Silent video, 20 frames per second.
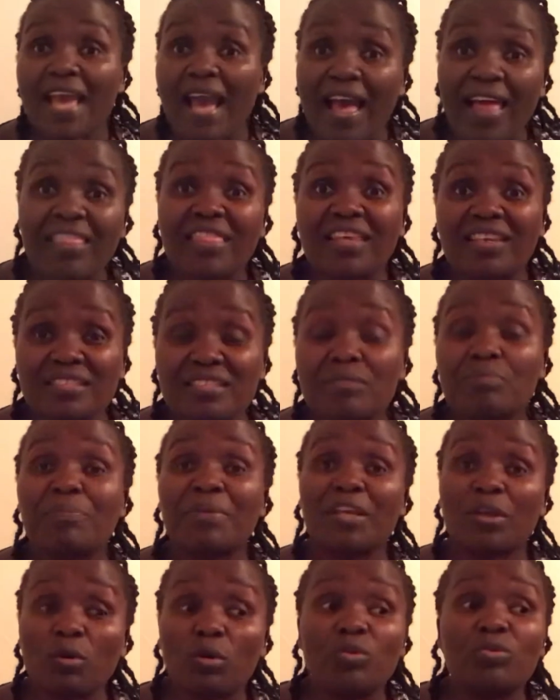others
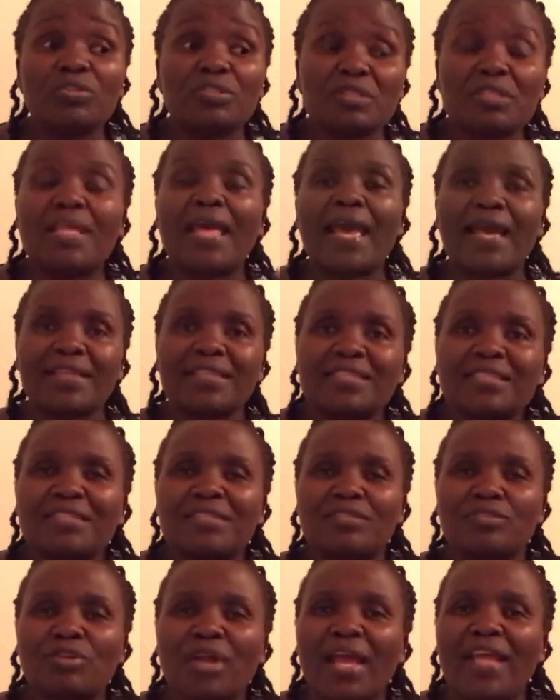because they are just
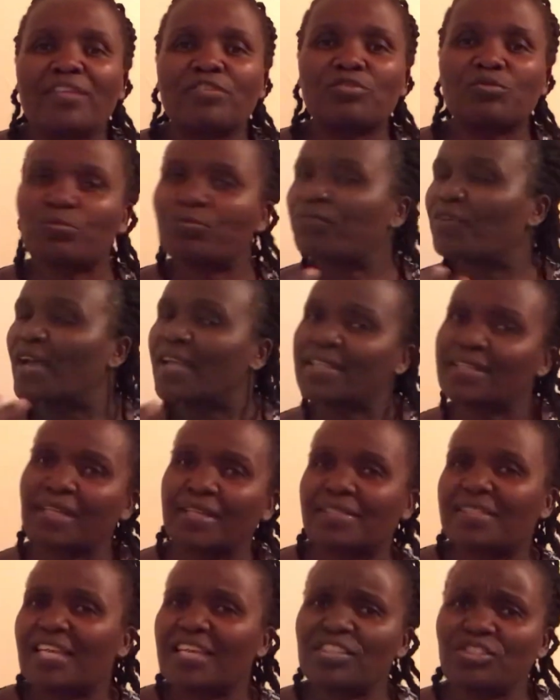trying to find
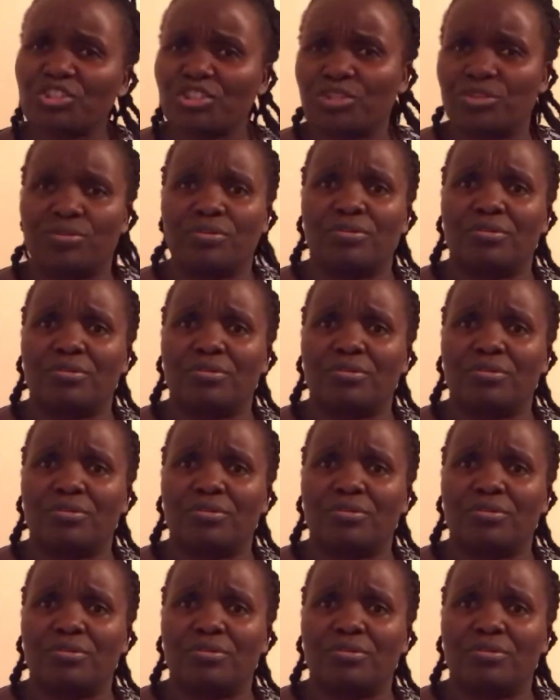attention,